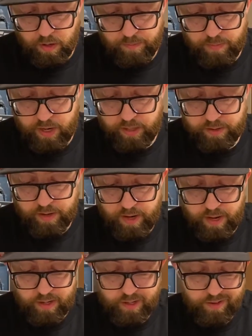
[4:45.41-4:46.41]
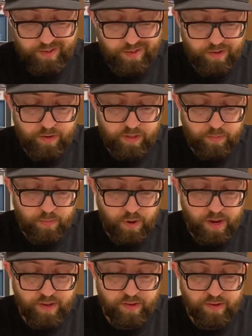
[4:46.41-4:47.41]
But considering the
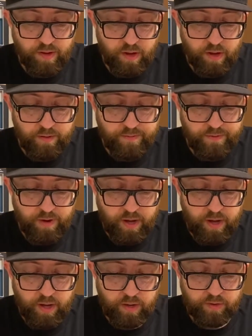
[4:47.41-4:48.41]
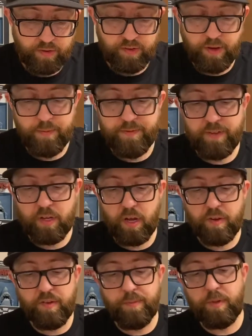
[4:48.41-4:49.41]
price of some of the
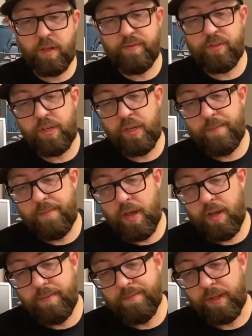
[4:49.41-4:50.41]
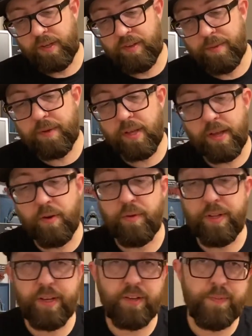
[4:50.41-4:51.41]
custom gloves you can get made, like some can get
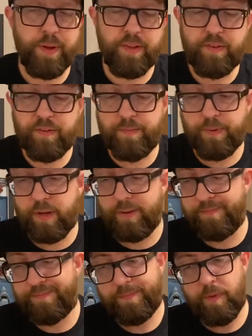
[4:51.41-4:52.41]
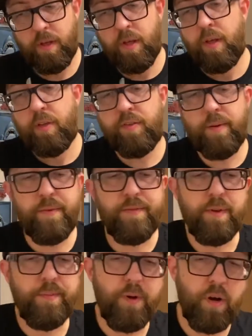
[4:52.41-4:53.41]
really expensive, but some of
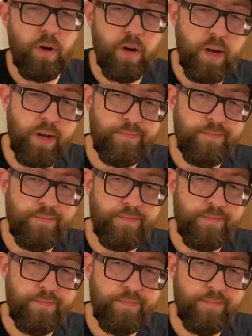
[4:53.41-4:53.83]
them are